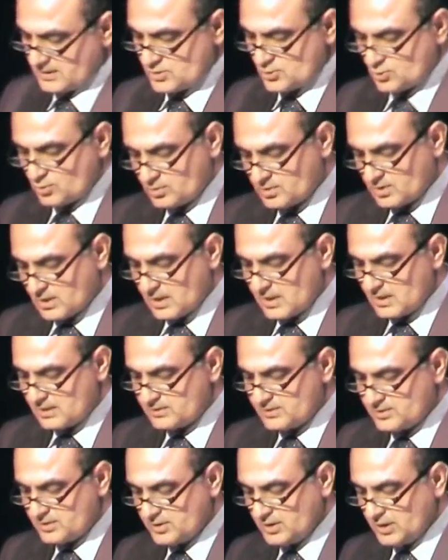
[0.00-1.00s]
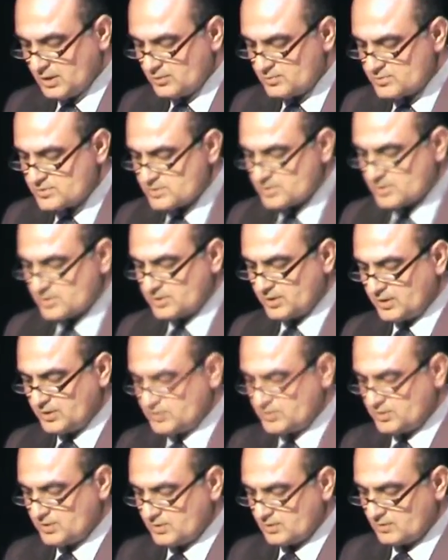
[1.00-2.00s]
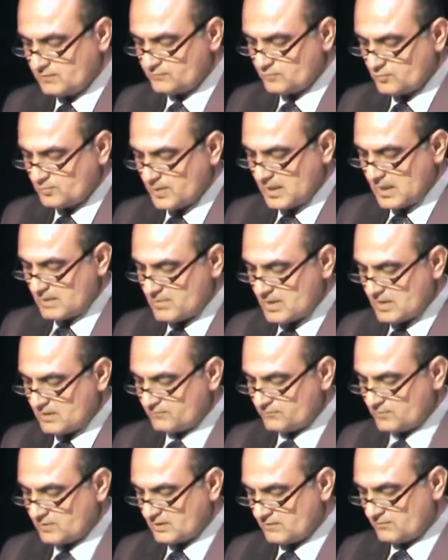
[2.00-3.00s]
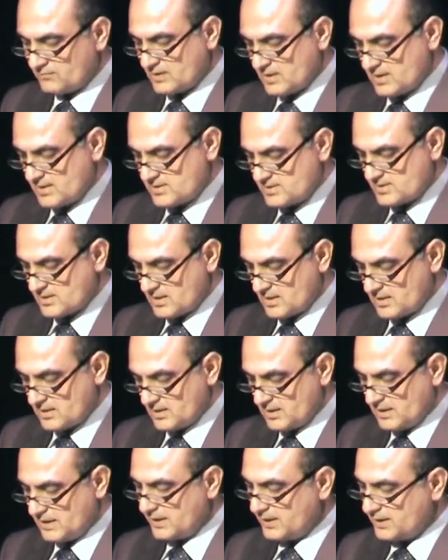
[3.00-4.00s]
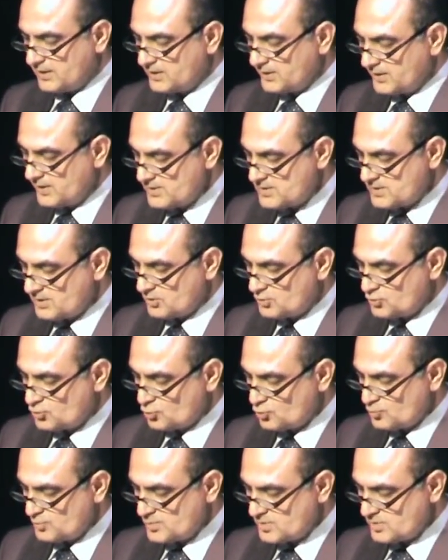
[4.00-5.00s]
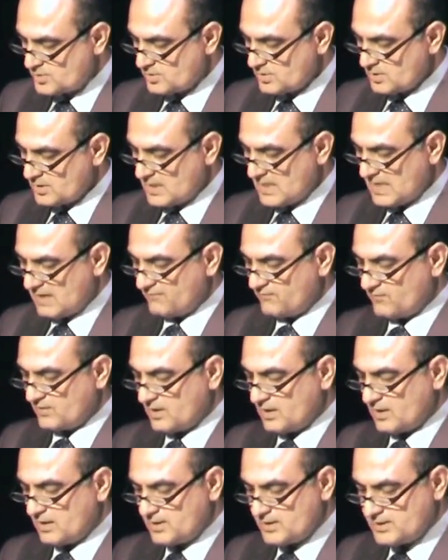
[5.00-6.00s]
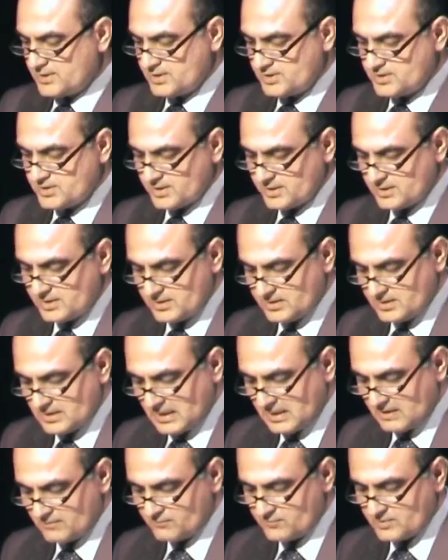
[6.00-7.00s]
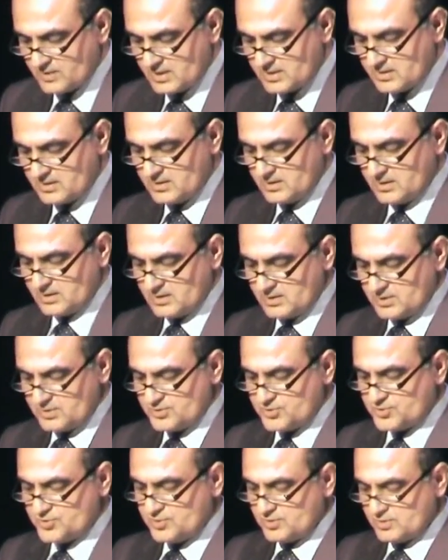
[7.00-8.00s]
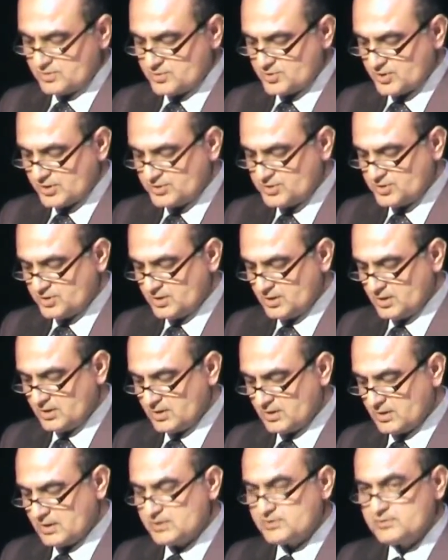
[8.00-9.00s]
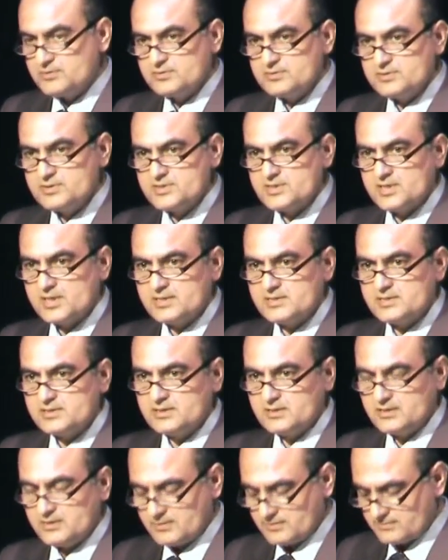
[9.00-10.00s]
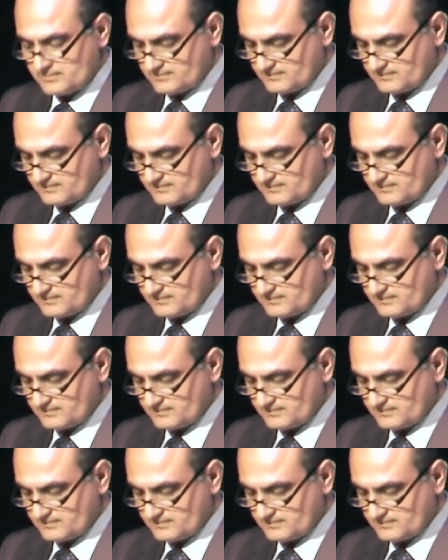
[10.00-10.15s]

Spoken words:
The so-called new strategy of Obama for Afghanistan and increasing troops have already turned the Afghan tragedy into disaster.